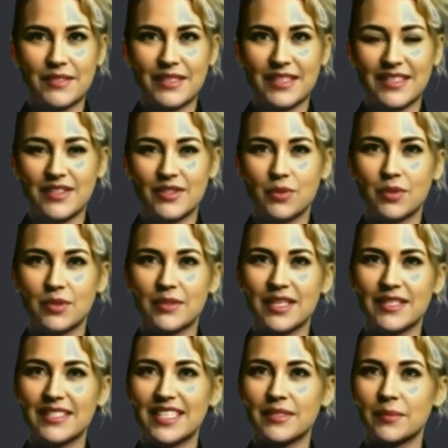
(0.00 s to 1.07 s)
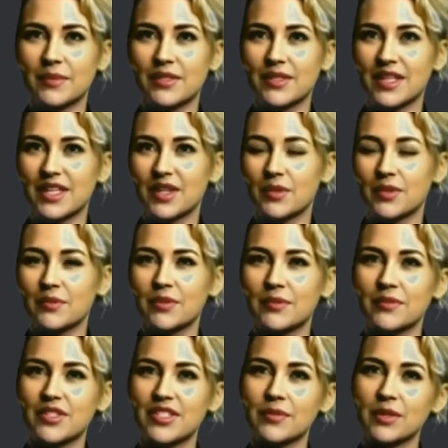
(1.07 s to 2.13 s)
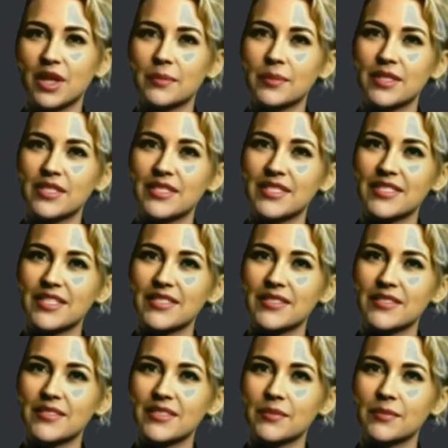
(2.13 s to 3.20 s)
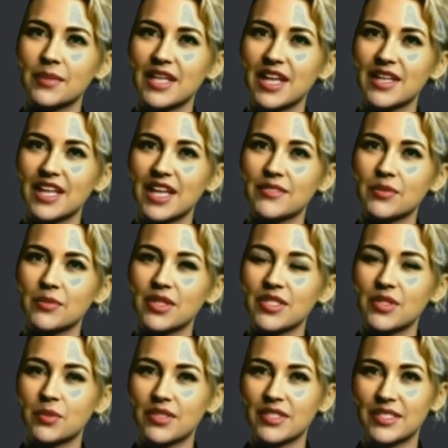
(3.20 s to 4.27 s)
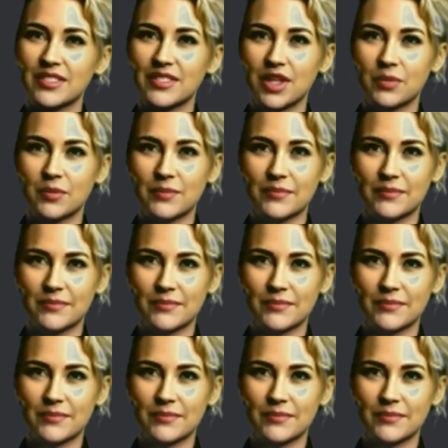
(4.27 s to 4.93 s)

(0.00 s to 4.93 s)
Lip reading: This tool is especially useful for small businesses that may not have the resources to.